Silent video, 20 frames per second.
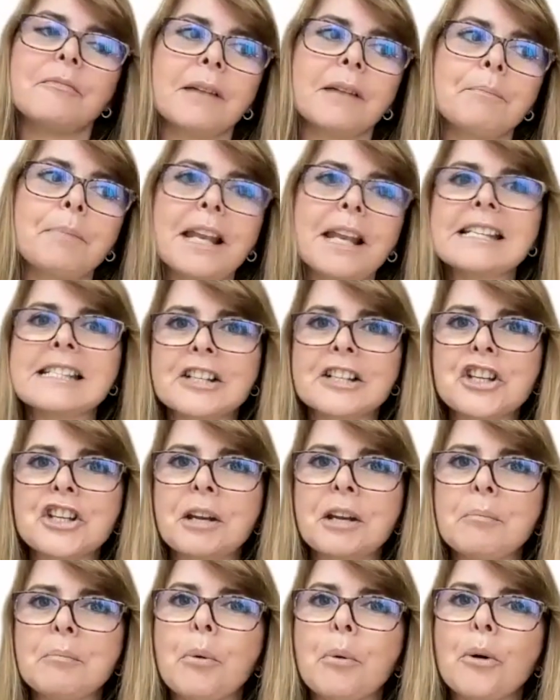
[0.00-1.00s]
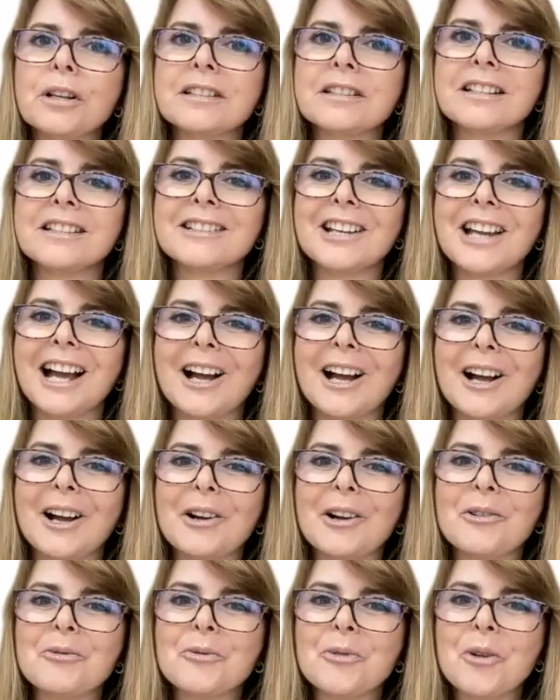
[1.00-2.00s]
plays such an important
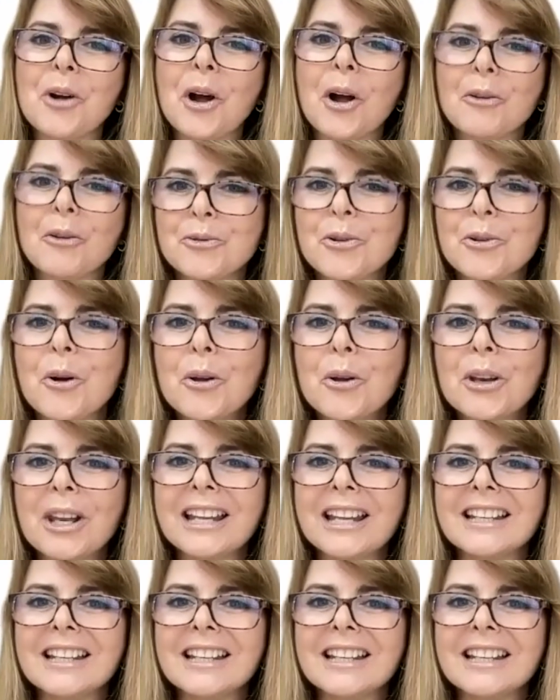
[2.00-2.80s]
role.